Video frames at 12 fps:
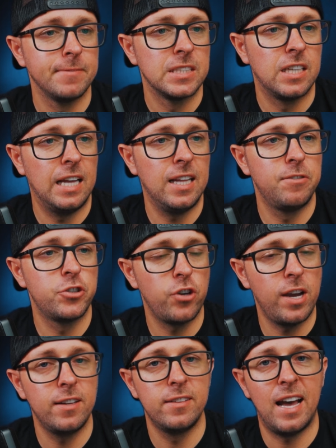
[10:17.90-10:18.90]
And I've tried
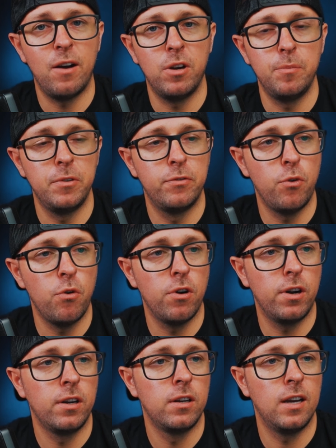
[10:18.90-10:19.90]
it that way
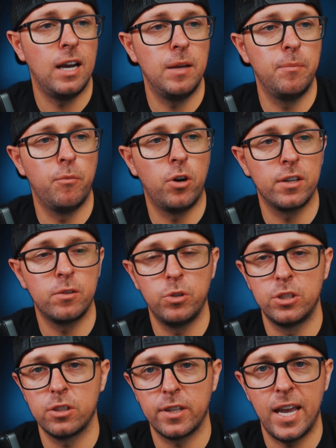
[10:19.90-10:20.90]
before. I marked which
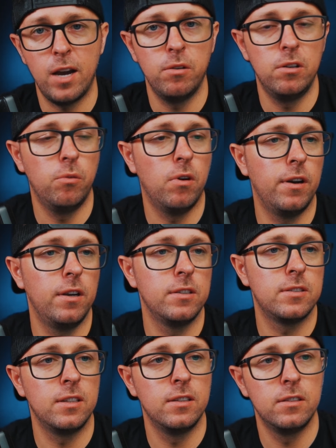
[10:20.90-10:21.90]
account it was
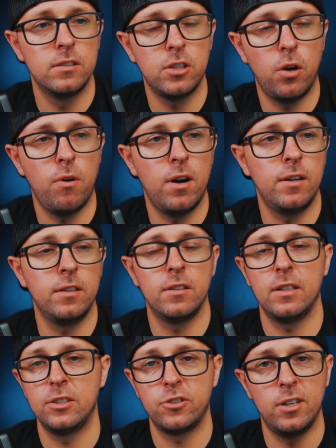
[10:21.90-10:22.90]
and so on. I
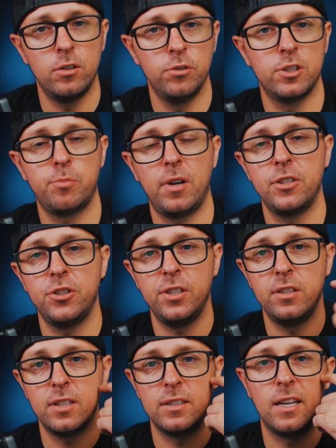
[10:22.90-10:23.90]
tried to do a spreadsheets,
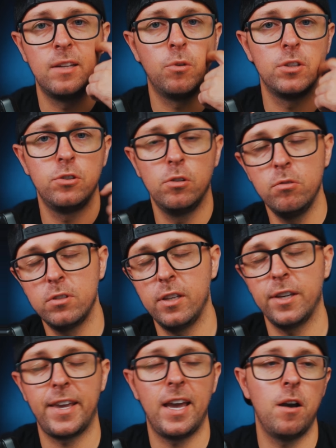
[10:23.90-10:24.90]
and then once you lose the
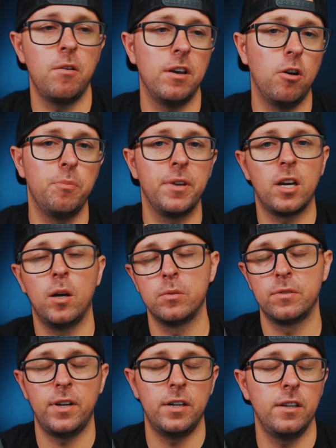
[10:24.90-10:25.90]
account, it all becomes
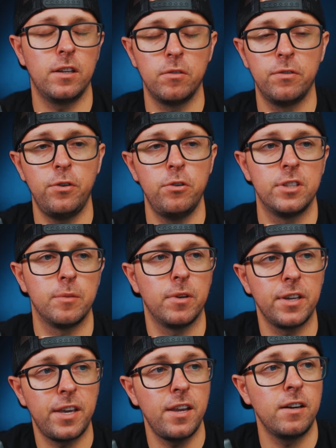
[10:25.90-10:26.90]
very confusing. But
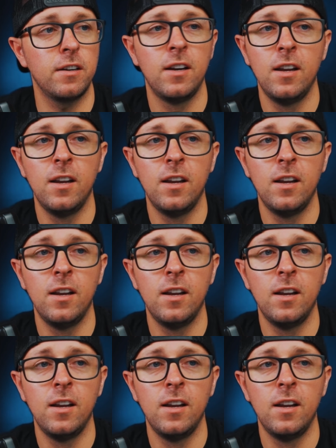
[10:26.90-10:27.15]
here,